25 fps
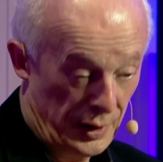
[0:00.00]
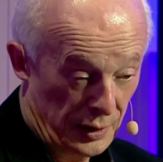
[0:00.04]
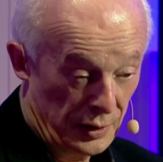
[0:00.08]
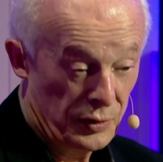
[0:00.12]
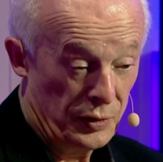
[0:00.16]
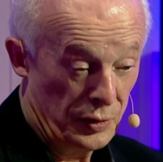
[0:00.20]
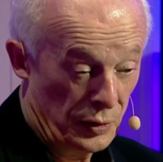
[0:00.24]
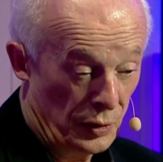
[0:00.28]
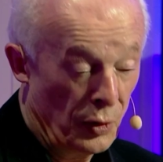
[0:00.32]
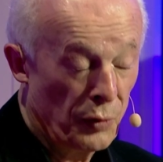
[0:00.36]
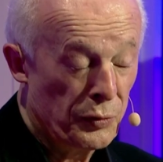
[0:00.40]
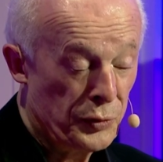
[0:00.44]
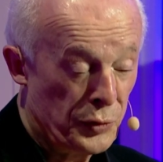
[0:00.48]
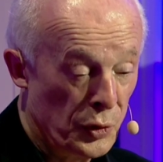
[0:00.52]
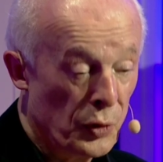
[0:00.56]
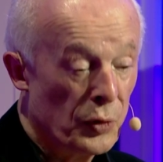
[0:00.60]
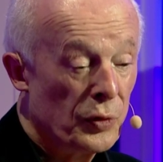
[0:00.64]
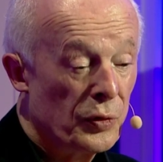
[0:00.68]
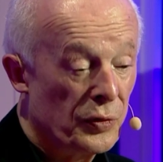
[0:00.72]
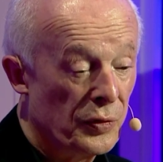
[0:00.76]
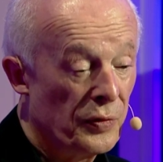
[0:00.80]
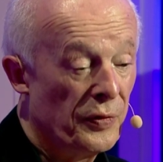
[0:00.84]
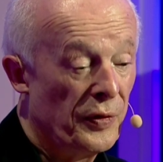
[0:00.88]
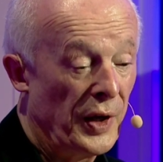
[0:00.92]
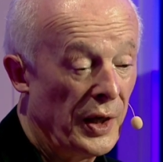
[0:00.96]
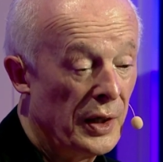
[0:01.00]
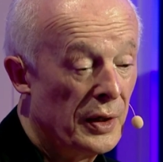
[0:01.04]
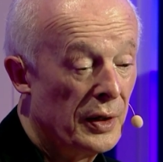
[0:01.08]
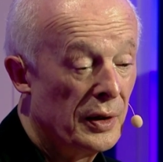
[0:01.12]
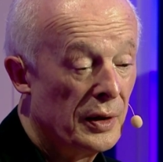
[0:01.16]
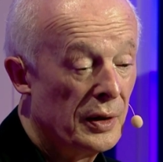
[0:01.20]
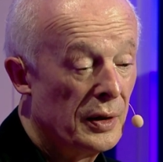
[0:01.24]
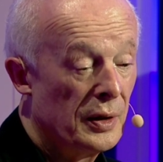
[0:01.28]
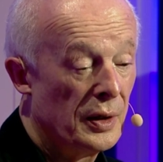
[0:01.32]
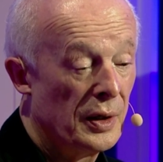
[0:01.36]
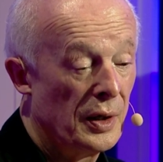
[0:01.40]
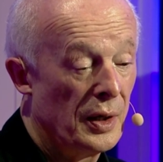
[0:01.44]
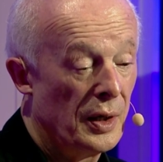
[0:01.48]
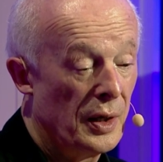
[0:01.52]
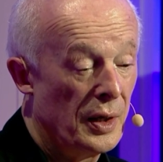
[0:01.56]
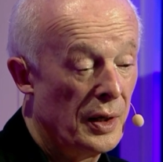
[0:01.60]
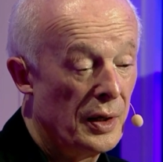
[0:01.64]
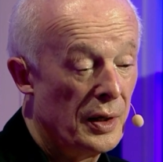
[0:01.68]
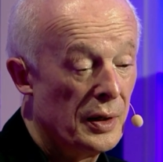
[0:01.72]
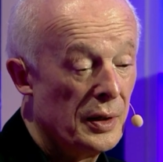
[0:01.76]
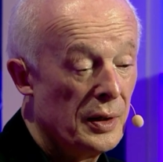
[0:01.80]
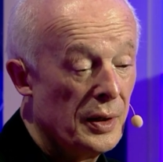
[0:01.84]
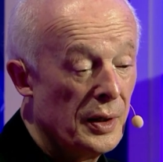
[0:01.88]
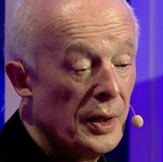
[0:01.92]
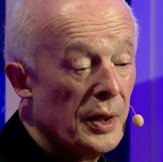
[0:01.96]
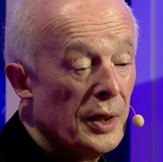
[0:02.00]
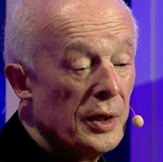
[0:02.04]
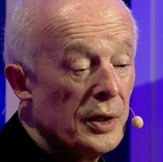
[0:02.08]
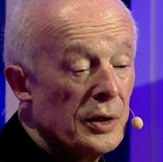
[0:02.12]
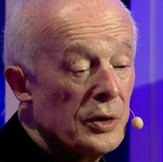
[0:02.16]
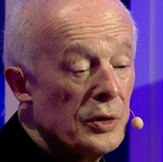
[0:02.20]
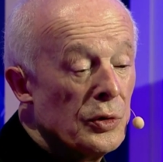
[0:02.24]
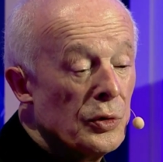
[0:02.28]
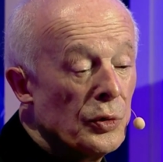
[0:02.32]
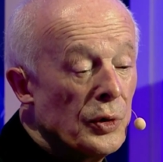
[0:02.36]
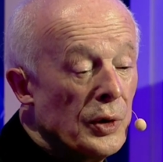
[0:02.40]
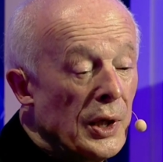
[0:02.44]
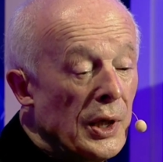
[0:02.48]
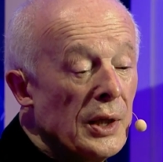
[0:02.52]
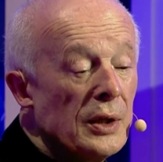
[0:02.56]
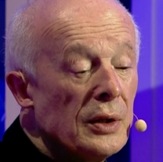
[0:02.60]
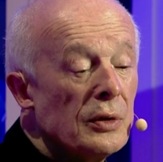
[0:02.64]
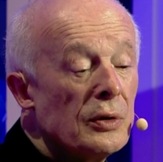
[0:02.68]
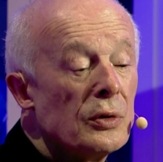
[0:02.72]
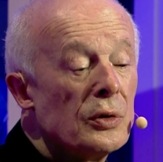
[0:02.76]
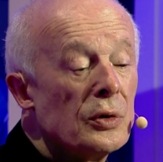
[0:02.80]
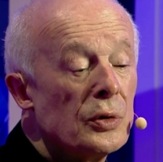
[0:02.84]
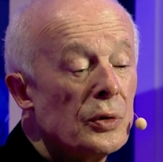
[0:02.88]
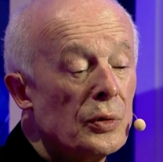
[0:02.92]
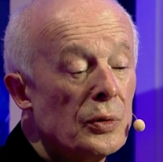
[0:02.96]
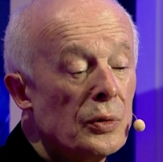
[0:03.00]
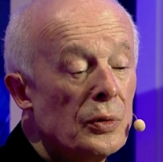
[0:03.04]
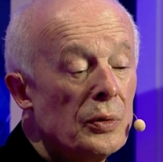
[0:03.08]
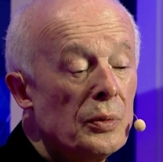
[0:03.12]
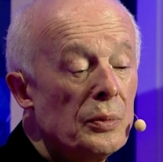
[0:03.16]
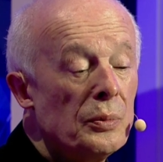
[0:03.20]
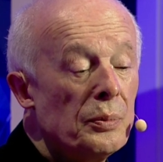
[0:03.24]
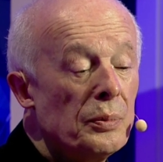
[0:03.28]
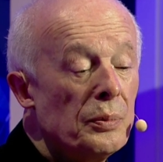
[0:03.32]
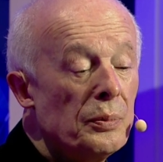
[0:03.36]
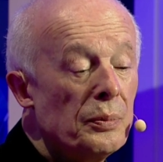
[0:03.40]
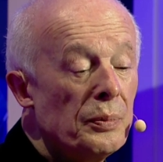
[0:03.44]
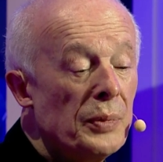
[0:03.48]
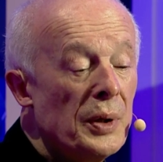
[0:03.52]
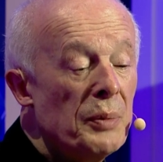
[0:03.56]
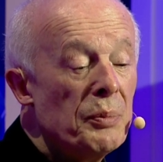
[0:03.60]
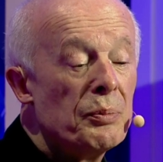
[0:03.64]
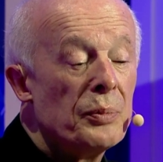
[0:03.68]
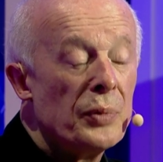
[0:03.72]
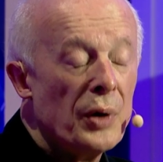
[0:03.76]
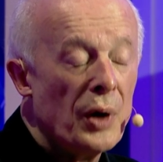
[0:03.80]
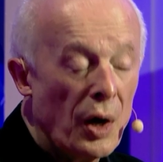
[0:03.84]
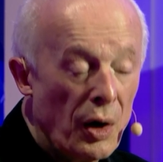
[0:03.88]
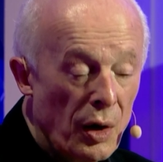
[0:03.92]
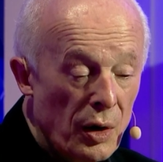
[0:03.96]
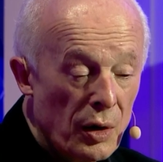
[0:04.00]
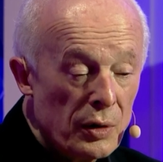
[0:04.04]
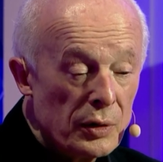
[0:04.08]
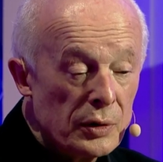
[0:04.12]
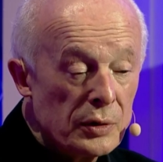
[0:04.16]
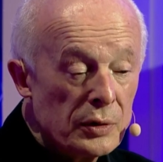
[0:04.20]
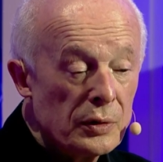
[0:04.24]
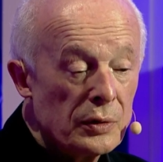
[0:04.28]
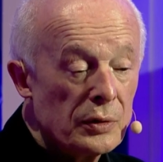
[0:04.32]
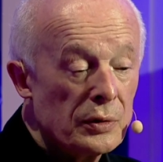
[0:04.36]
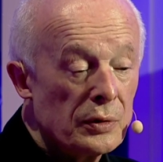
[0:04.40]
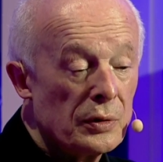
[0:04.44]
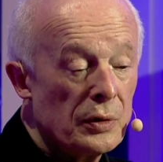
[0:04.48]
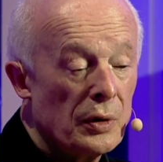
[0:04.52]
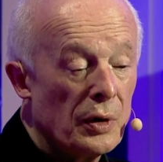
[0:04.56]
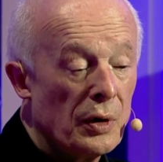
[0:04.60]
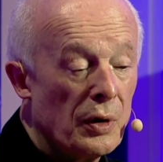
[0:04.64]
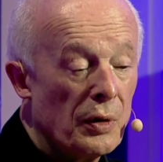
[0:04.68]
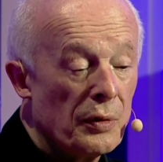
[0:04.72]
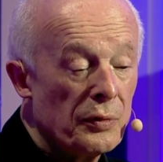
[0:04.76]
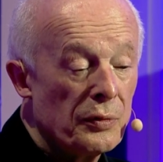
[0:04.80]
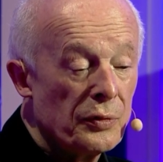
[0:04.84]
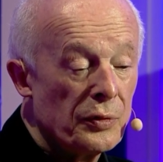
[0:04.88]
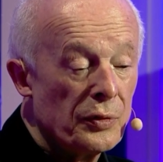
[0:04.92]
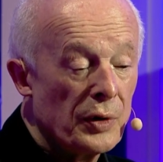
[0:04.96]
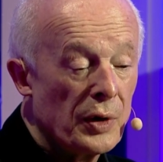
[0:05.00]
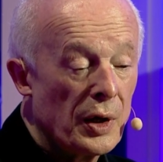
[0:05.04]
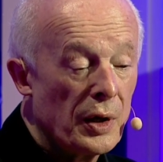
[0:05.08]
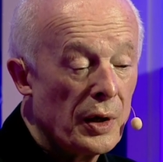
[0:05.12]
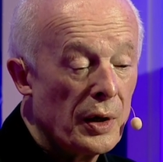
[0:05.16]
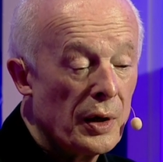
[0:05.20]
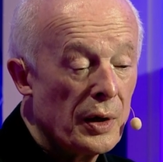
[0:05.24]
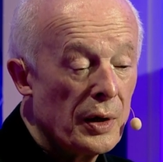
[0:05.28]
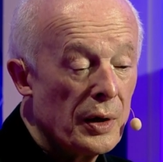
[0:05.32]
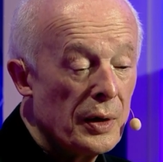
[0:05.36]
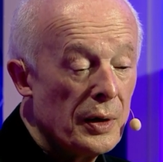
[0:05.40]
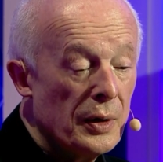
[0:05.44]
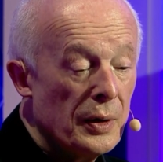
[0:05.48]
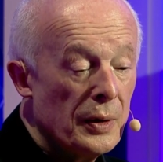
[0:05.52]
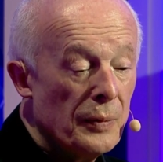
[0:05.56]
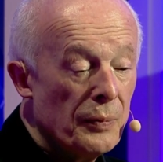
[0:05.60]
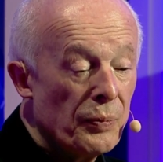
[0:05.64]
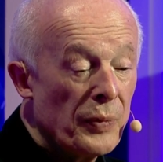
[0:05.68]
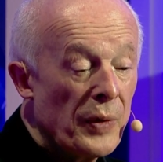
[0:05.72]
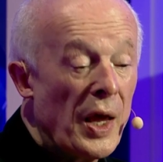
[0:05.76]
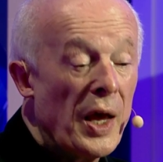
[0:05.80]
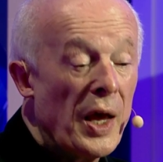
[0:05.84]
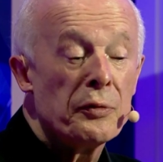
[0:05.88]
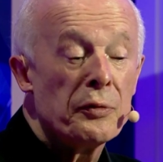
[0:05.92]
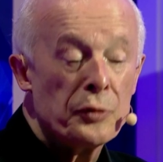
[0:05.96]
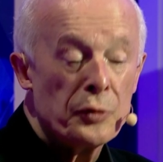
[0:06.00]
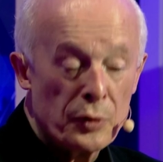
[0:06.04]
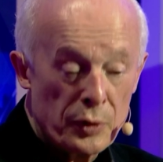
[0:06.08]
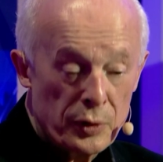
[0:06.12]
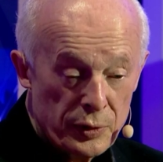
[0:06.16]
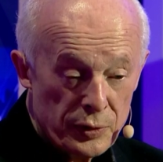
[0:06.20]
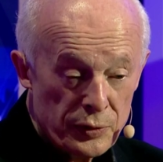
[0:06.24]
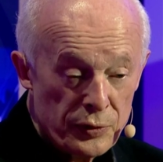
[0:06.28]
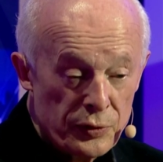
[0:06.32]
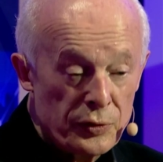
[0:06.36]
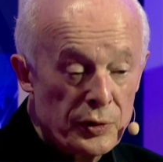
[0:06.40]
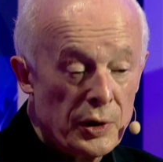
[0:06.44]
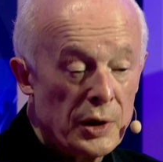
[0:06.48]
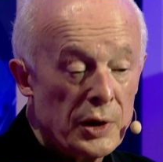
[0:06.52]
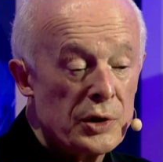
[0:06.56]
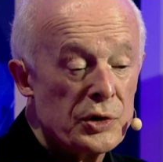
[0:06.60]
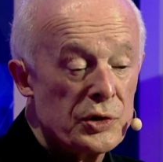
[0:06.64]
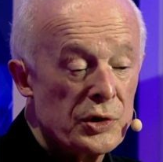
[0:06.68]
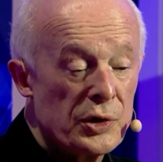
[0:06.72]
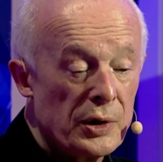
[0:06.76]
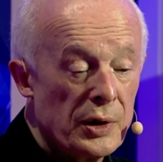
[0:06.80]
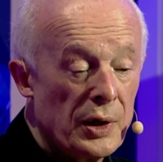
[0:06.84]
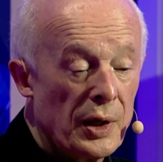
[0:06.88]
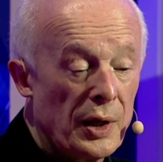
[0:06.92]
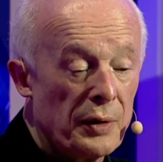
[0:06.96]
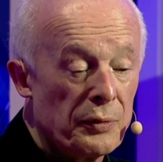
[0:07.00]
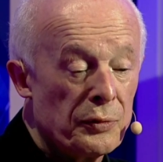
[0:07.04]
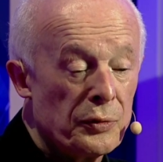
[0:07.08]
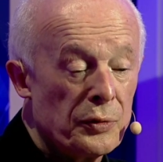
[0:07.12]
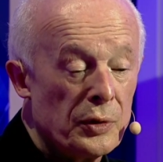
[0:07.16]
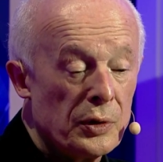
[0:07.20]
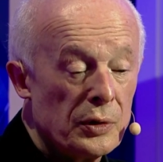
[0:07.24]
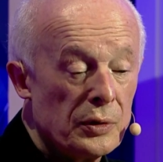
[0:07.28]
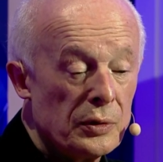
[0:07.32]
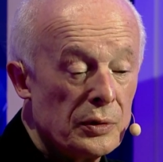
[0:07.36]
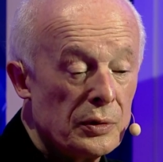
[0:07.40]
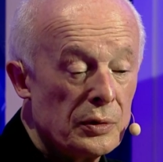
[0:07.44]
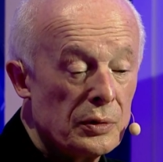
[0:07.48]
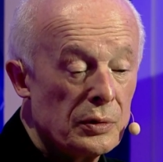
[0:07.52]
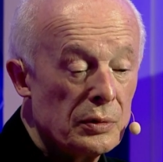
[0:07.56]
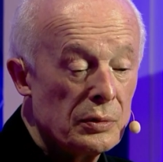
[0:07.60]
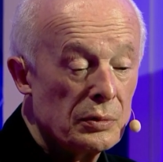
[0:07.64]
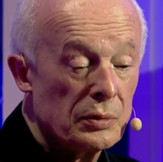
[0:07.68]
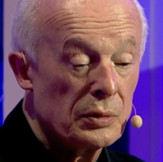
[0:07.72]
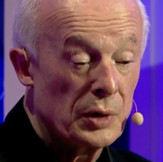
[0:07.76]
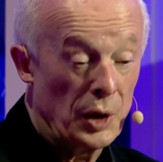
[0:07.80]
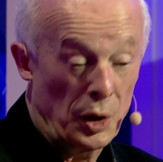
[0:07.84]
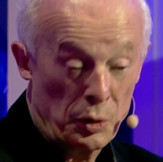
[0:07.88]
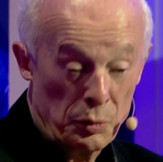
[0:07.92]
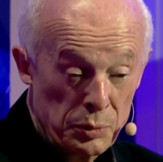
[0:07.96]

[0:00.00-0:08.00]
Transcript: And of course, then you need to be part of afforestation effort,